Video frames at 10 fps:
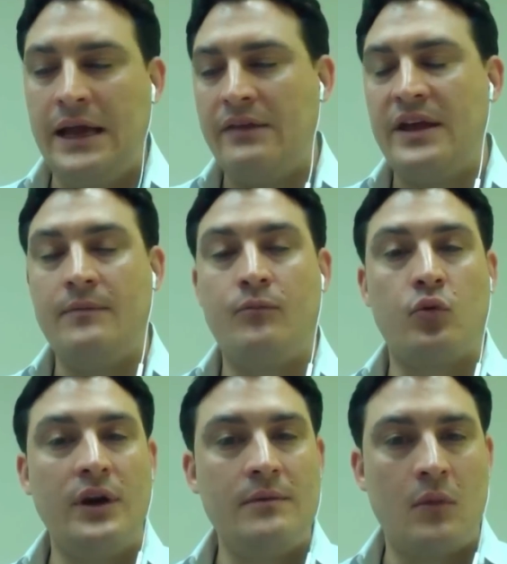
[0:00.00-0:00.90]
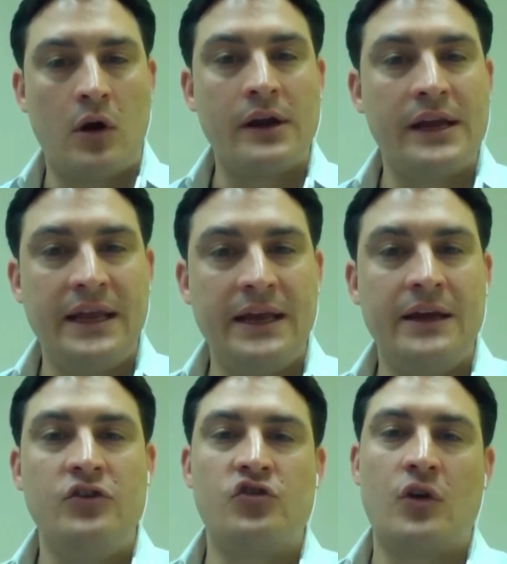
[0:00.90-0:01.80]
And then print
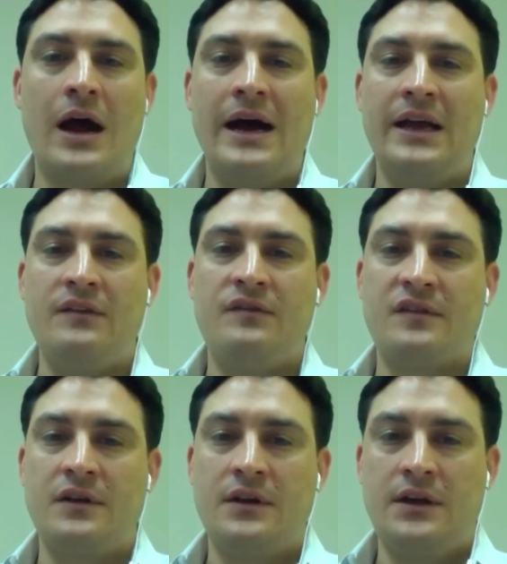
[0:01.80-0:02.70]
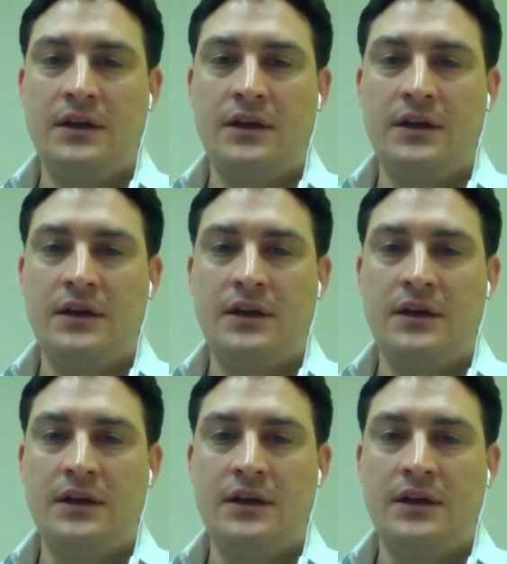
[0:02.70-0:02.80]
marketing drives